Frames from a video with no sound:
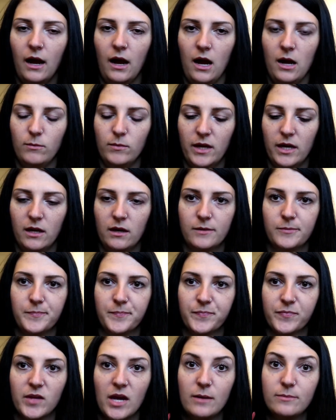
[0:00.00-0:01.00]
I'm like
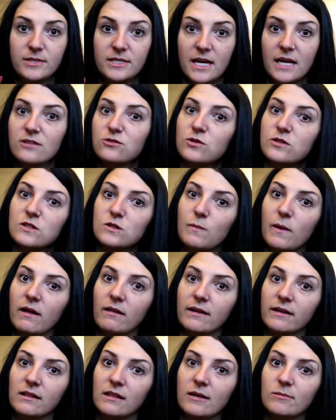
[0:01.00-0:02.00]
obsessed with
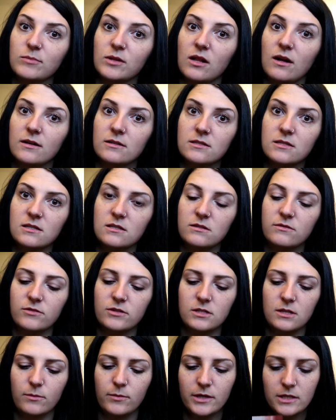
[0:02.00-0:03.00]
smelling lip glosses for
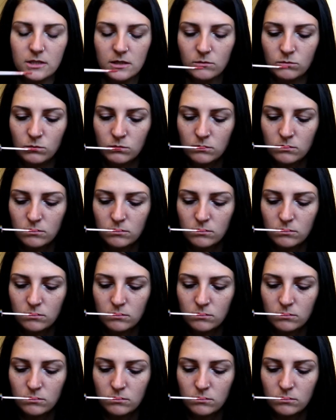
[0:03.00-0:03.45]
some reason.